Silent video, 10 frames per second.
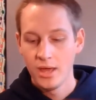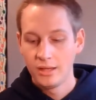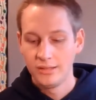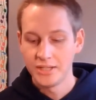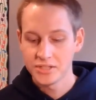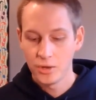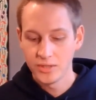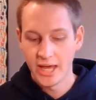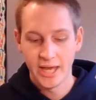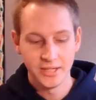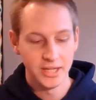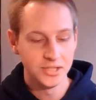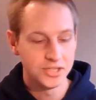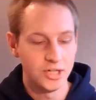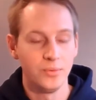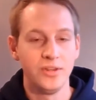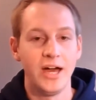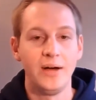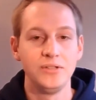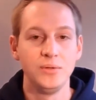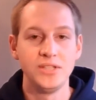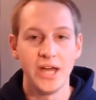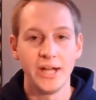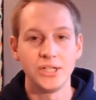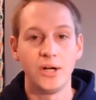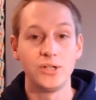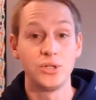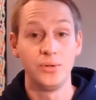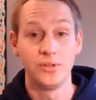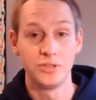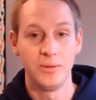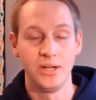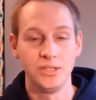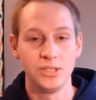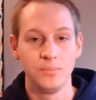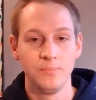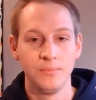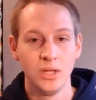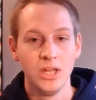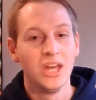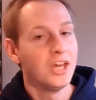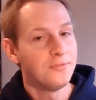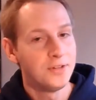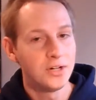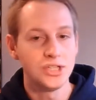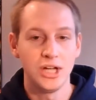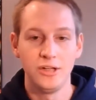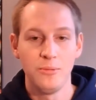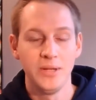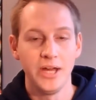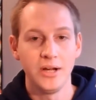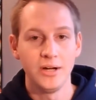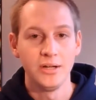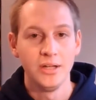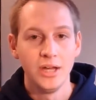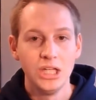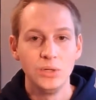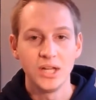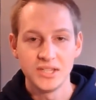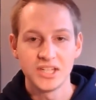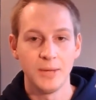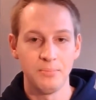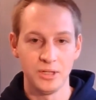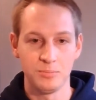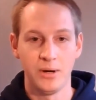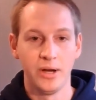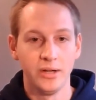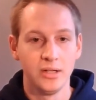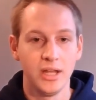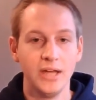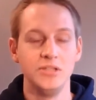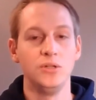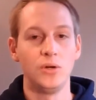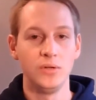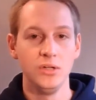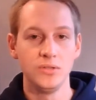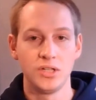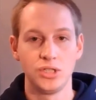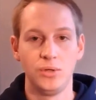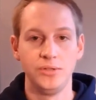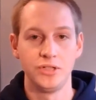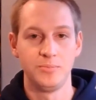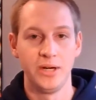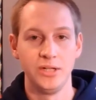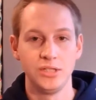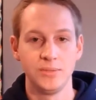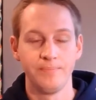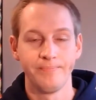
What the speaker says: Let's go ahead and start with how to attach our shoulder sponge. If you're a cello player, you can skip this part as you don't use a shoulder sponge.